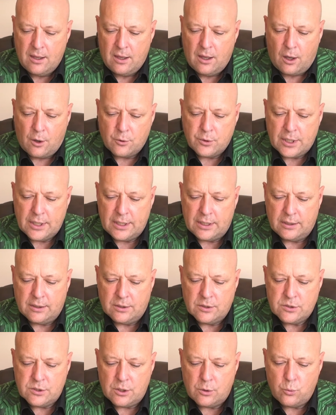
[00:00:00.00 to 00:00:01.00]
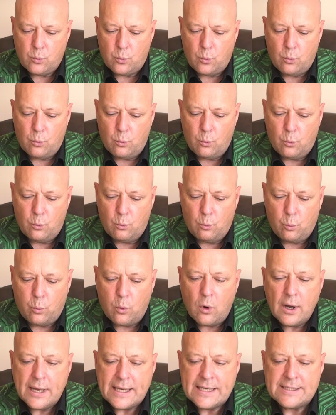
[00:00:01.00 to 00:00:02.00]
Okay, so
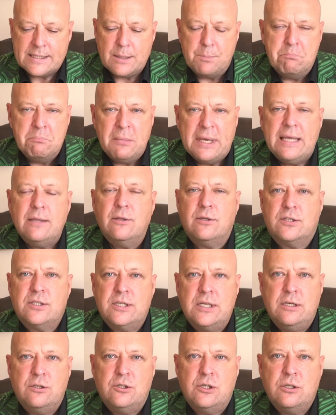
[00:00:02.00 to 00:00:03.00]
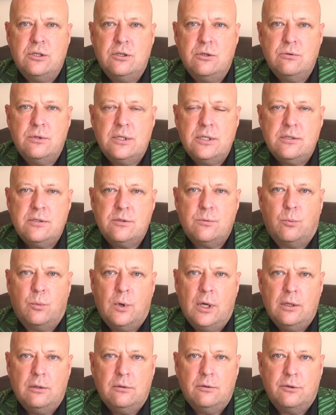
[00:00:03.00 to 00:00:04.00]
why is it me that's teaching you this?
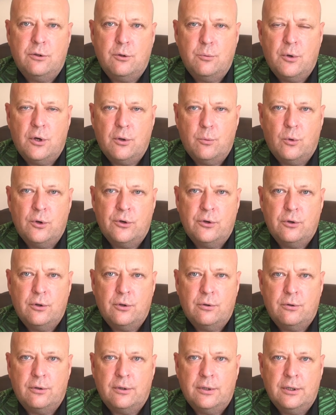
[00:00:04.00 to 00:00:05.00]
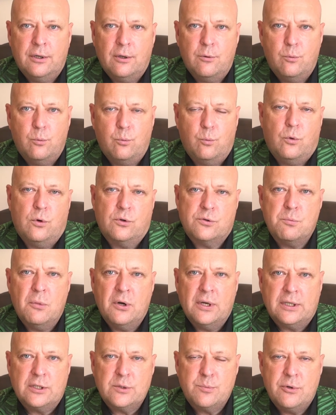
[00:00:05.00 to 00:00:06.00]
Well, you might wonder, what's
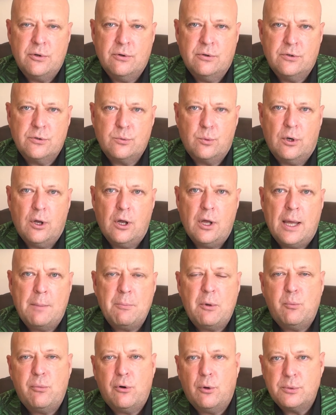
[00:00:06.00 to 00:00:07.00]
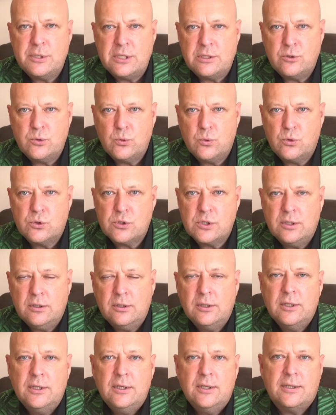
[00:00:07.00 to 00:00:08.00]
my experience? Well, I am a property sourcer.
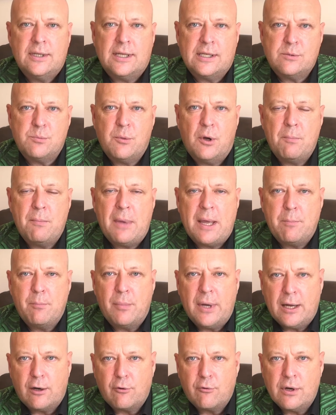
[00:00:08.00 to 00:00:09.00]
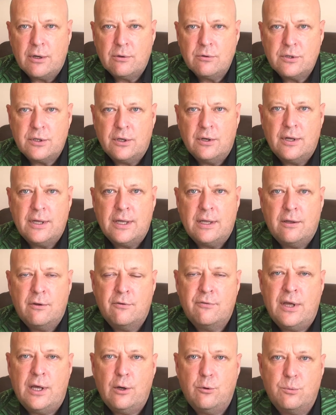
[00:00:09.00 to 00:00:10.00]
That's my main background, and I
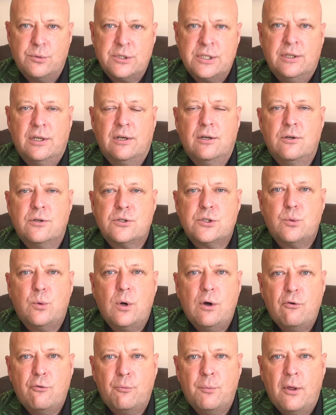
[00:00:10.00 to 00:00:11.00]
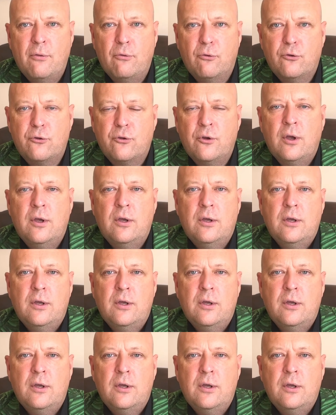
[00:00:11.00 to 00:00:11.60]
have helped in the last 12 months.